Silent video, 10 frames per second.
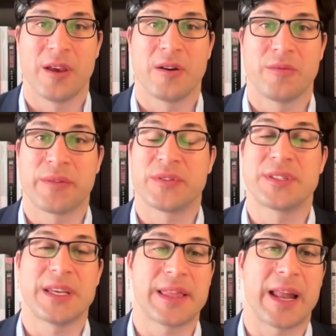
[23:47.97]
We have to
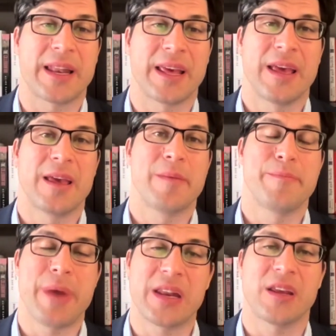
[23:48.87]
see that
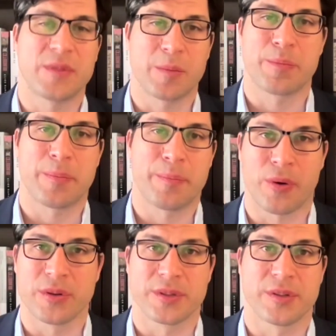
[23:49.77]
many of the
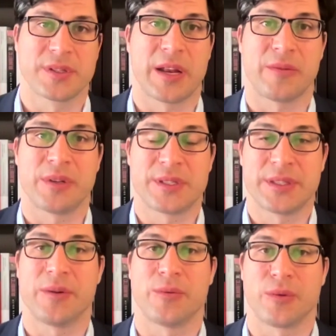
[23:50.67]
proposals that we
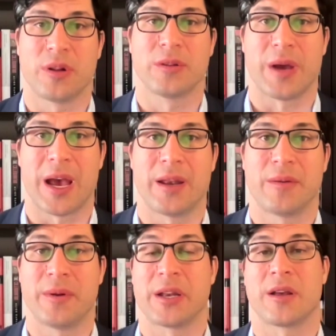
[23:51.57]
see worldwide
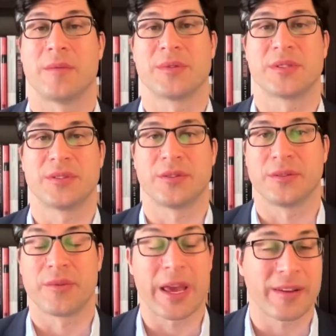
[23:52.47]
when it comes to
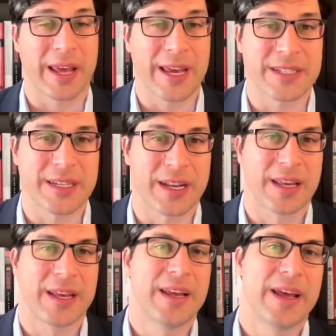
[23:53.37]
regulation,
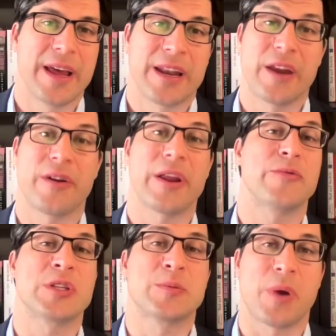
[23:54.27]
they're in
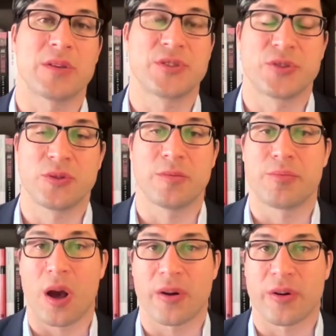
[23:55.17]
response to
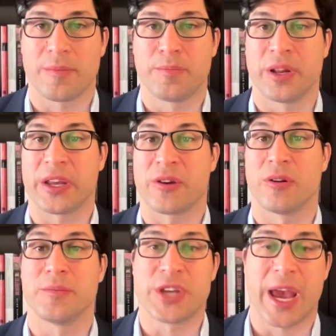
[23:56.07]
broader political
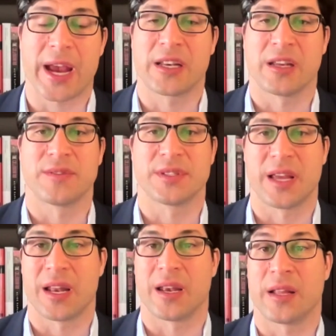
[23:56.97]
objectives
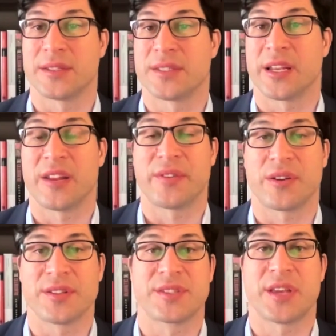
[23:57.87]
and
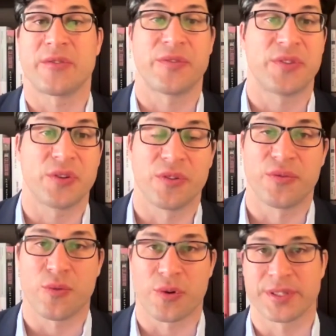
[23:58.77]
significant centrifugal
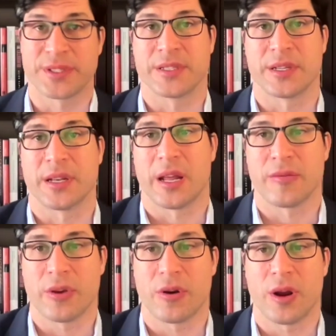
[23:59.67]
forces in that
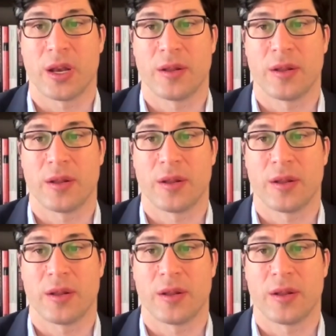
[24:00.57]
regard.